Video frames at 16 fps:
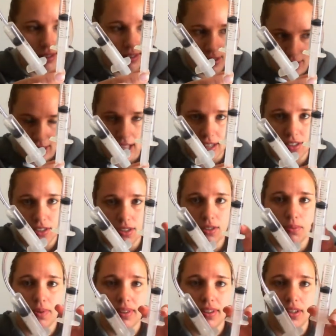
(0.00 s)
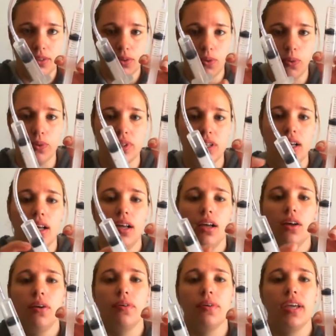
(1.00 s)
That's just what they're called.
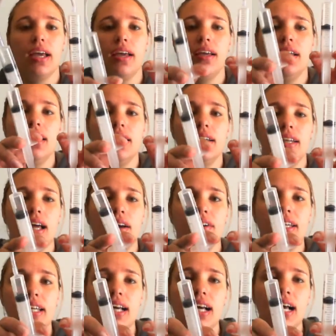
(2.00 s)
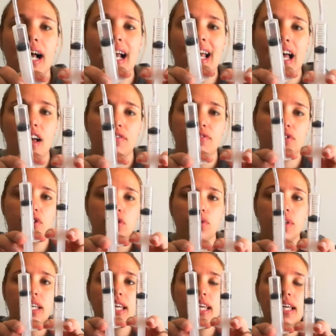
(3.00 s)
Okay, now here I have
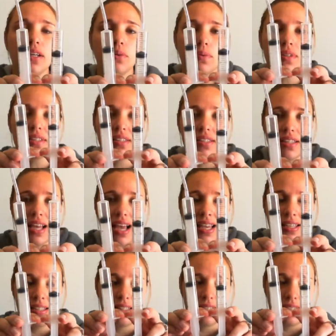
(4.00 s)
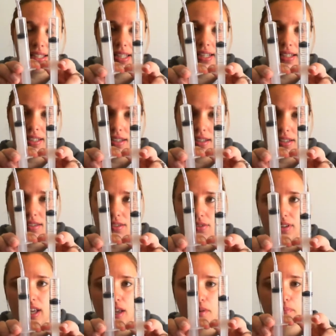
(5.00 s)
two equal sized cylinders.
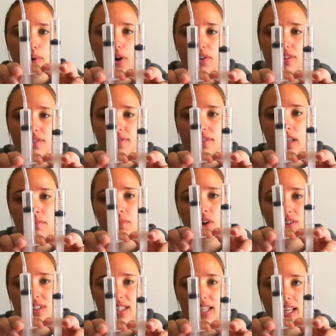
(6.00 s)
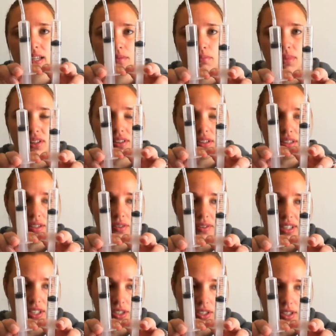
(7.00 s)
Okay, both of them are 10 ml
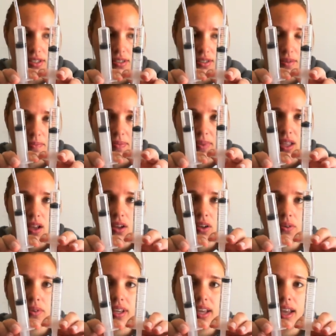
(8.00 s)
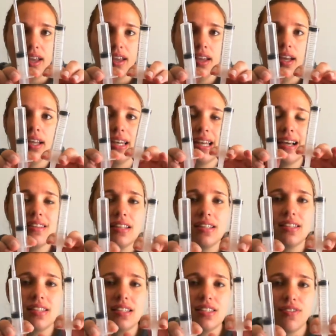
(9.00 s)
syringes. Okay, now
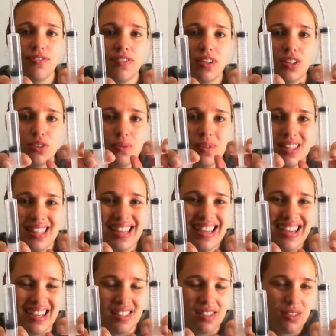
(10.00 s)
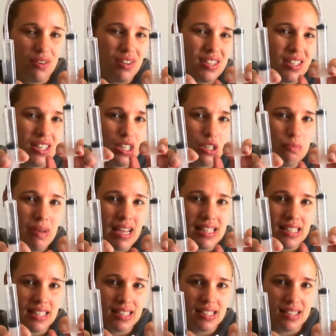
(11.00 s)
this is filled with air, so it's a
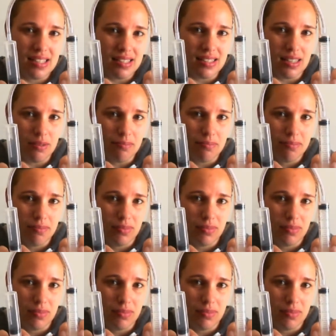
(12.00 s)
pneumatic system.